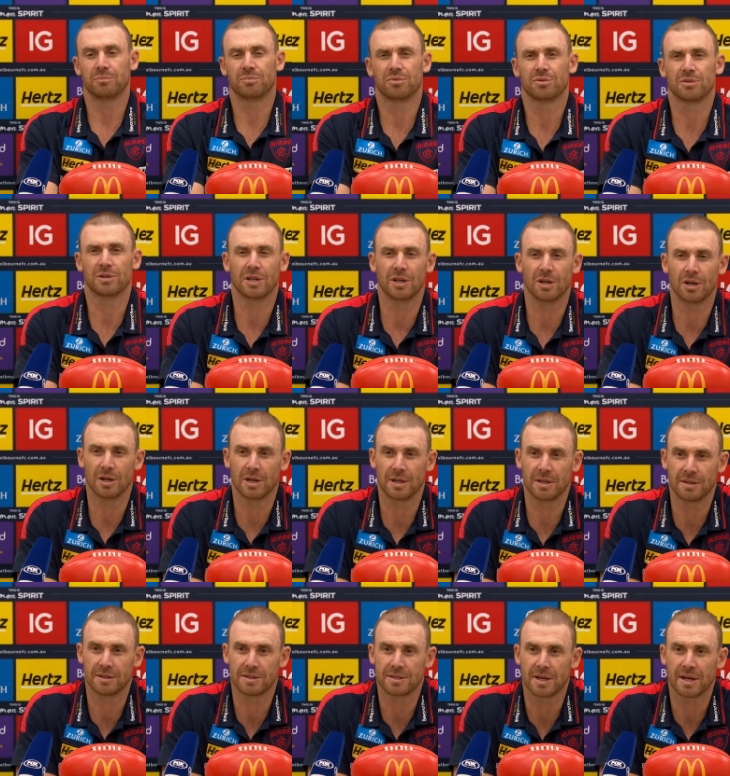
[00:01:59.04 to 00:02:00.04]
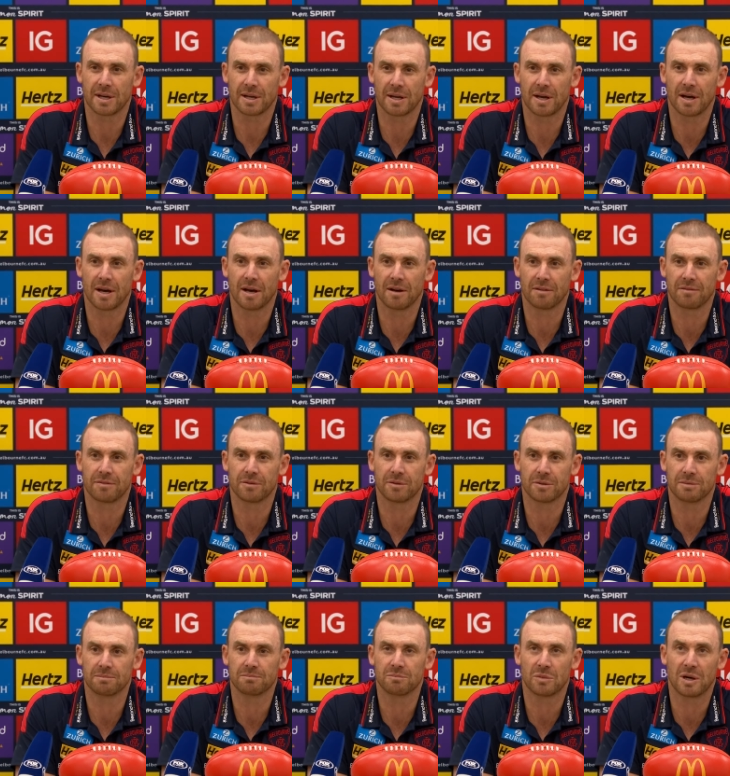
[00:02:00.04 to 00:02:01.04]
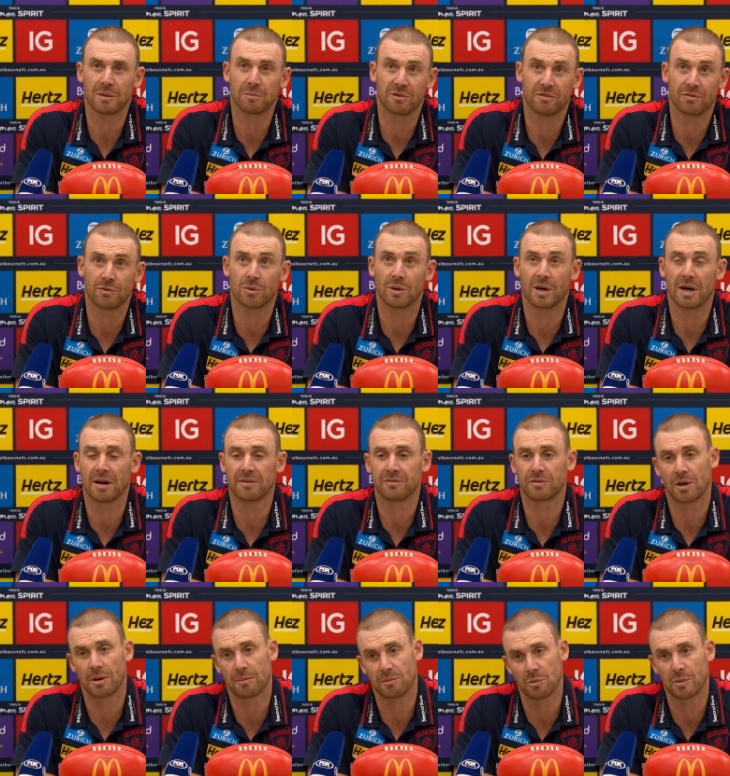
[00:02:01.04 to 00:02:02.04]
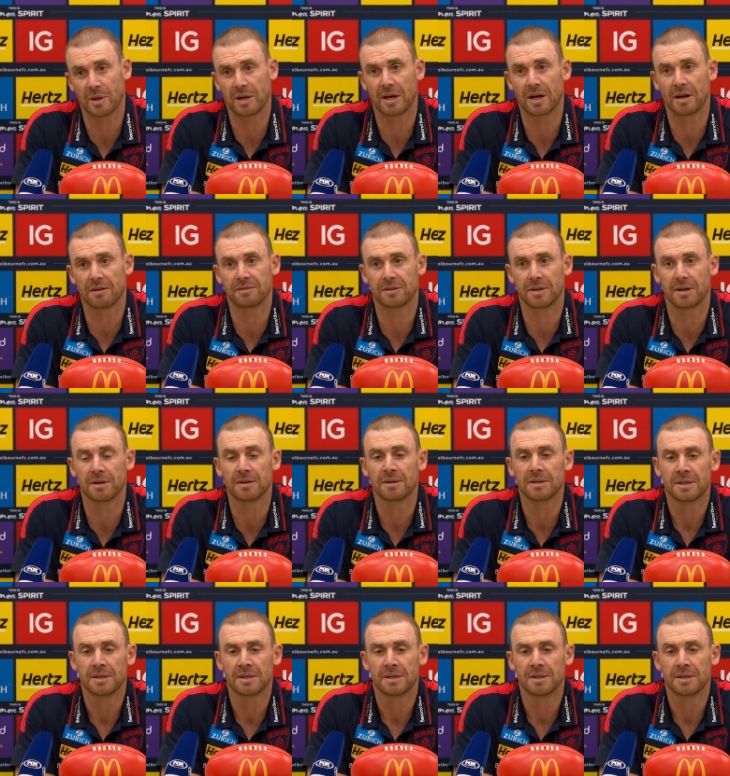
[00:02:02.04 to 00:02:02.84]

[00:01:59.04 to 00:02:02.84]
pretty early in the second half, or one before halftime and one after,